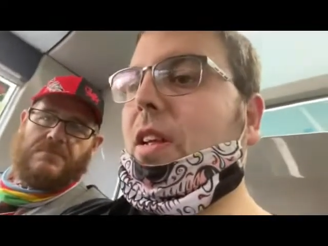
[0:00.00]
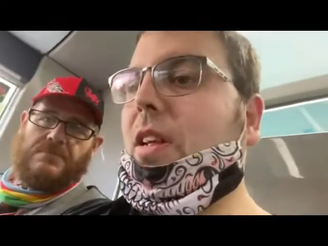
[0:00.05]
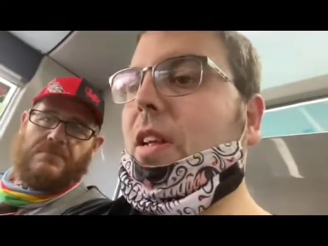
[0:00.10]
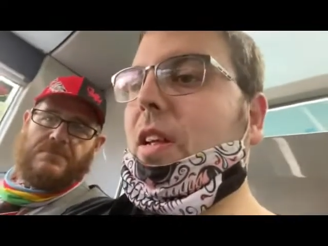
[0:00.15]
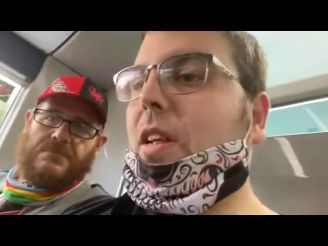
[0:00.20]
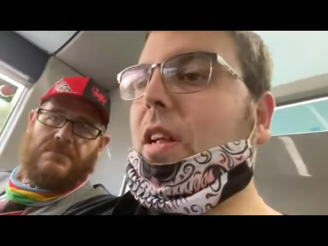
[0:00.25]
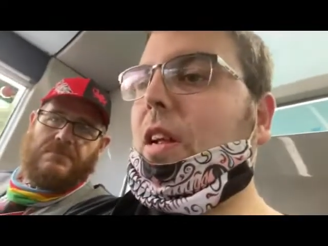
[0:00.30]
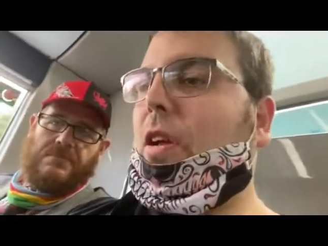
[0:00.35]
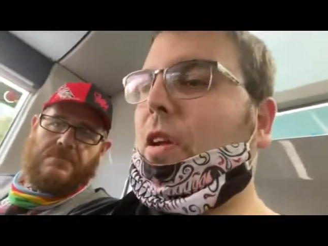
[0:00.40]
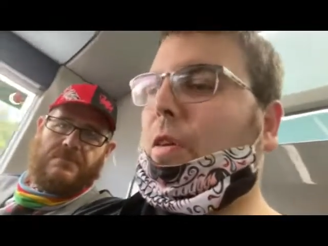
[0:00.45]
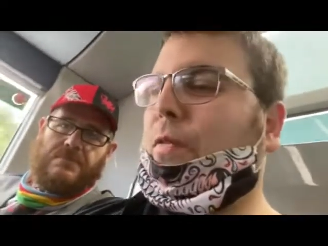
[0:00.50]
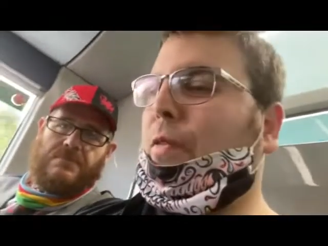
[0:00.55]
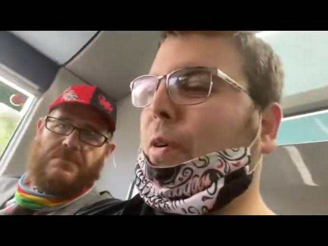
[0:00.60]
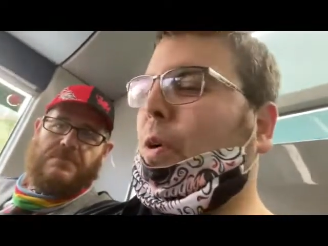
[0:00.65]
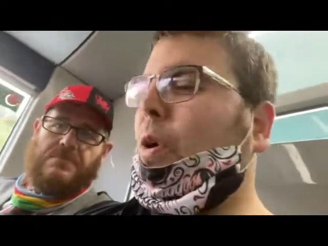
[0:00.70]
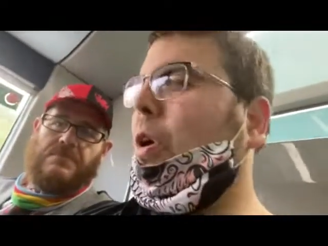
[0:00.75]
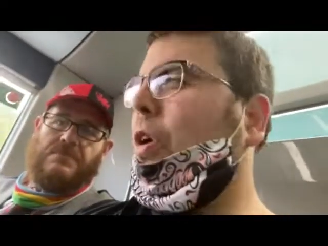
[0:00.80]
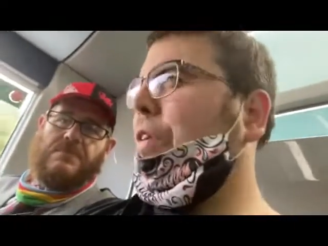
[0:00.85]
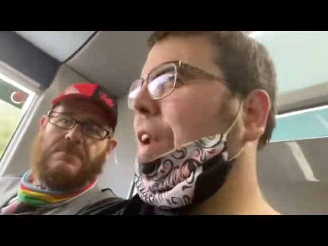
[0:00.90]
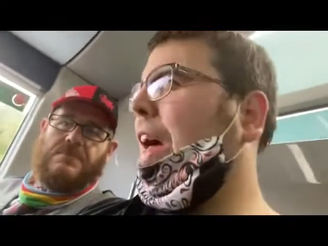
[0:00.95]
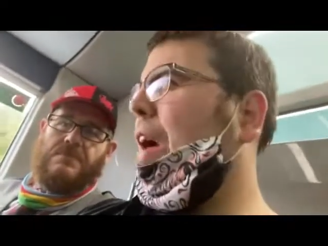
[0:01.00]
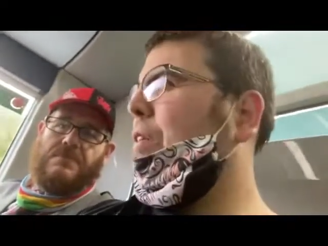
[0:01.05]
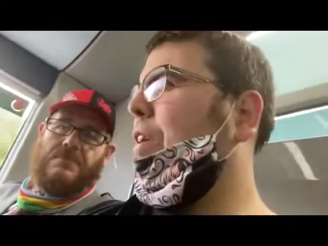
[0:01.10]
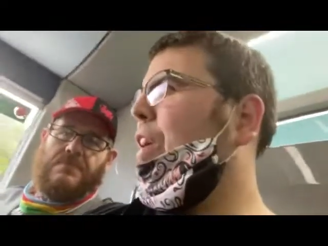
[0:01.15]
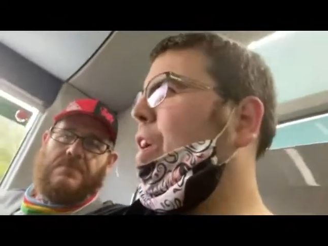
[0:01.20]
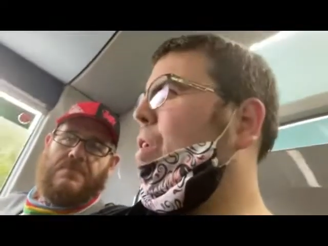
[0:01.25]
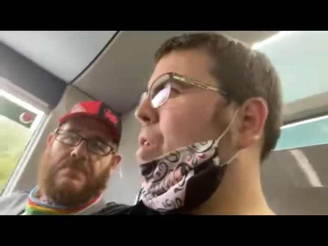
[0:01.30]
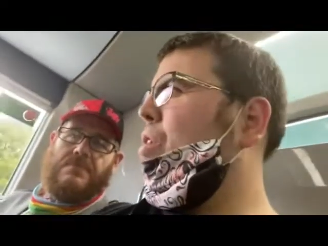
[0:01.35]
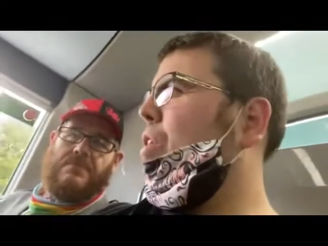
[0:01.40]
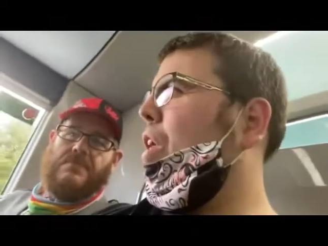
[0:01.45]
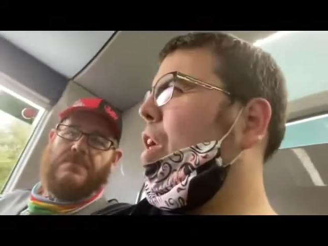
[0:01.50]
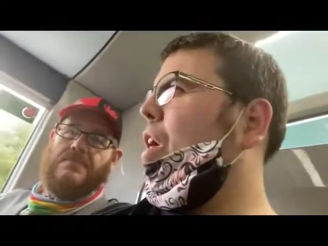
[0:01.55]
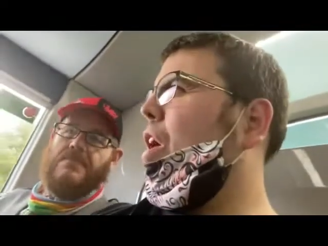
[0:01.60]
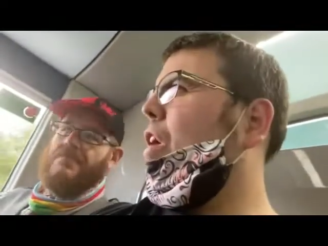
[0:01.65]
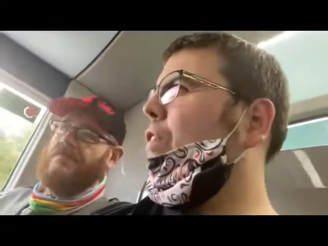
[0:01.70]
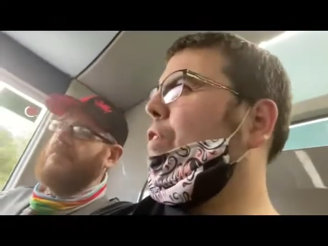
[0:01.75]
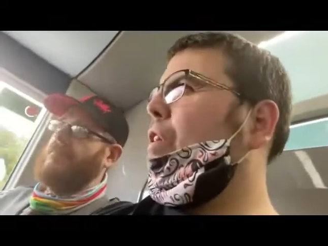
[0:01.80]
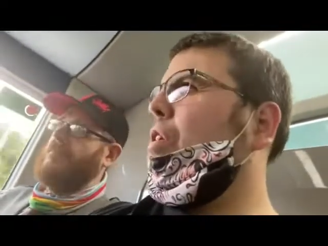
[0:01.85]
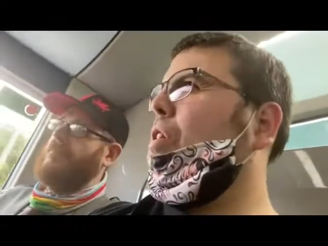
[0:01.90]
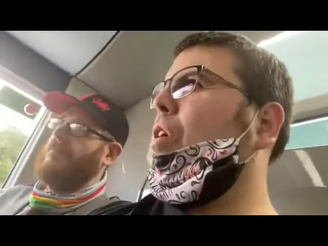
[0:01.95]
Speaker 1: it. Uh, I've forgotten how to use it
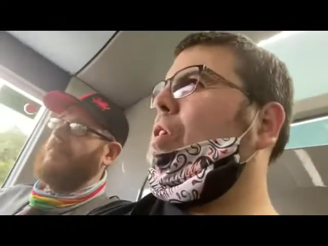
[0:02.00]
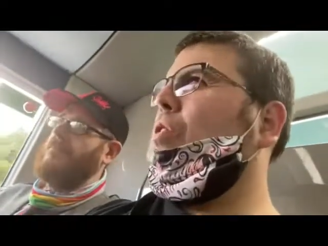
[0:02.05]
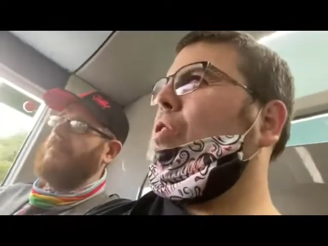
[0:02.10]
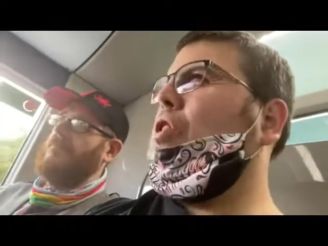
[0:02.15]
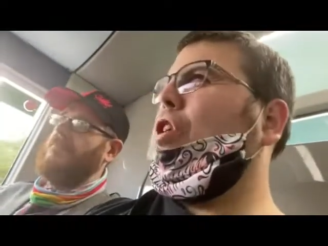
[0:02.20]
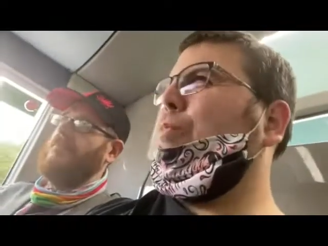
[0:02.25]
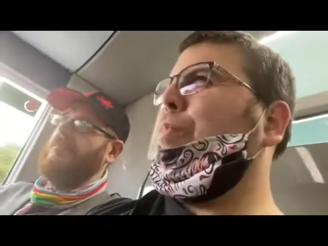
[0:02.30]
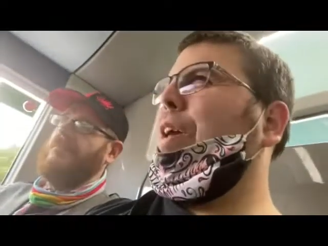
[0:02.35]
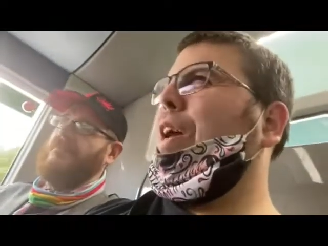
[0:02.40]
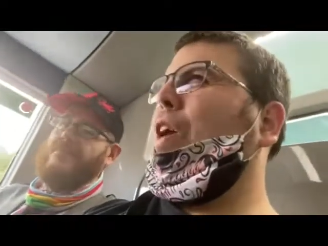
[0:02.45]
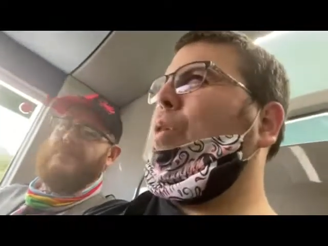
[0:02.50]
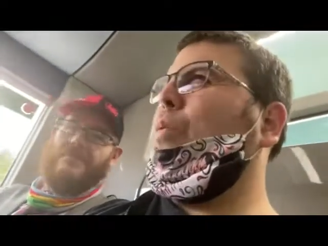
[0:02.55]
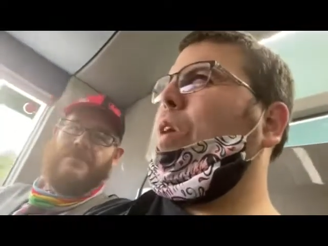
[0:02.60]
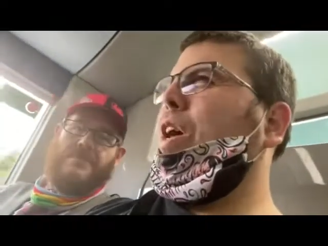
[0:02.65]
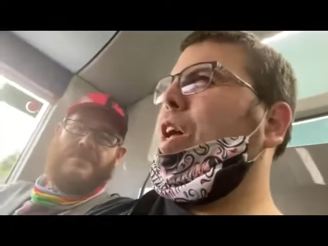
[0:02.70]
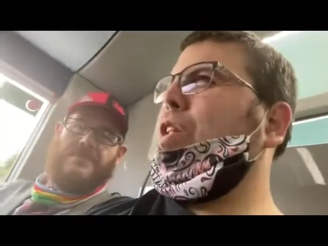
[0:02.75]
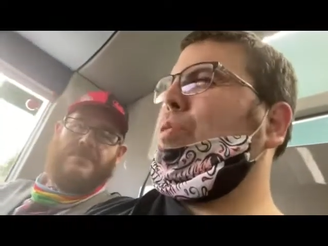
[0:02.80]
after so long of being away as